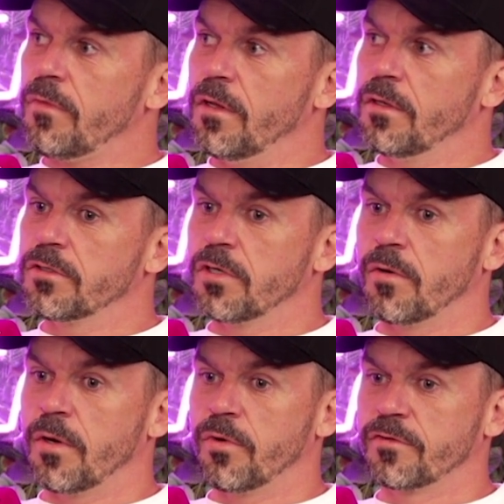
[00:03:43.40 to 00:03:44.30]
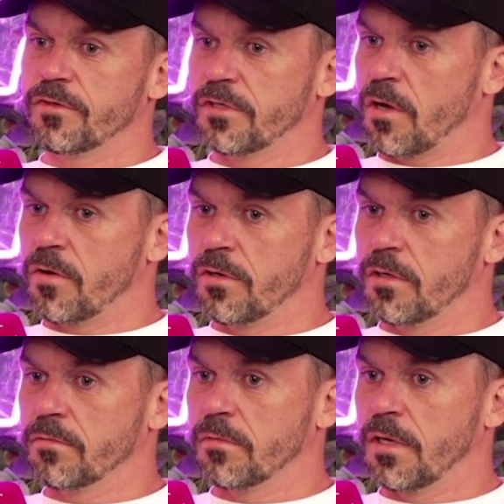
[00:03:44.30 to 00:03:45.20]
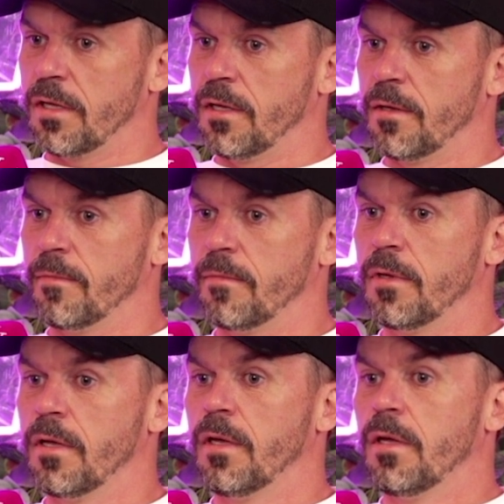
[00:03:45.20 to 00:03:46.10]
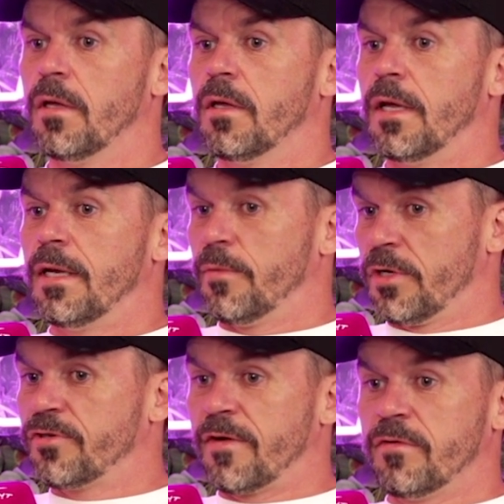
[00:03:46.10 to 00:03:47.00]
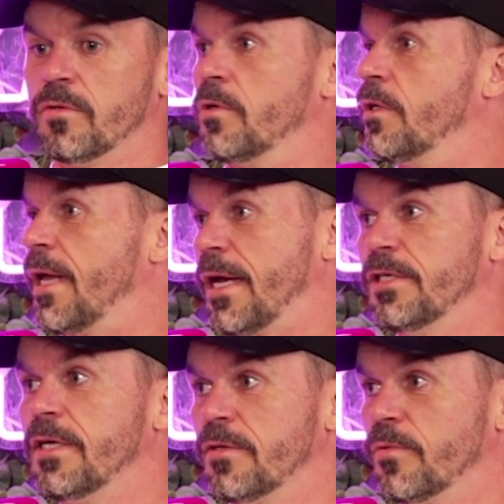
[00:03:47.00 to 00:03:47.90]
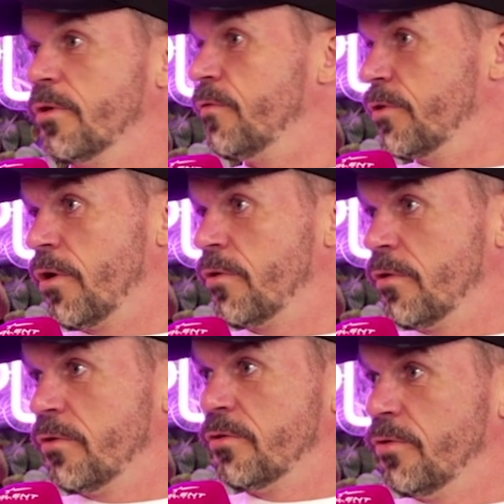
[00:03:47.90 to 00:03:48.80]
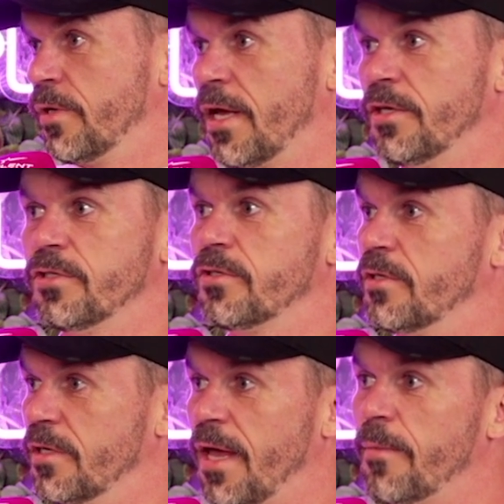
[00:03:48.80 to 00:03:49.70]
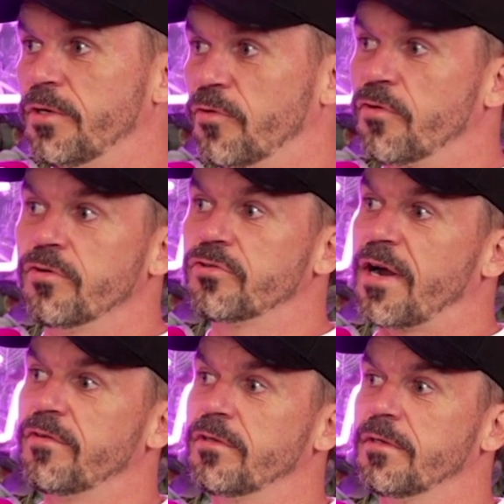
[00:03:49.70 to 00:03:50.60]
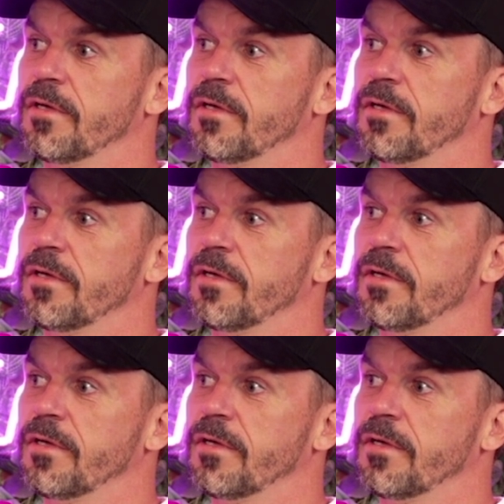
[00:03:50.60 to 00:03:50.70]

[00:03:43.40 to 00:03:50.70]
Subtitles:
So I worked for Toyota, and then when I traveled the world, I actually ended up working for Toyota on 2 occasions to get me through travel.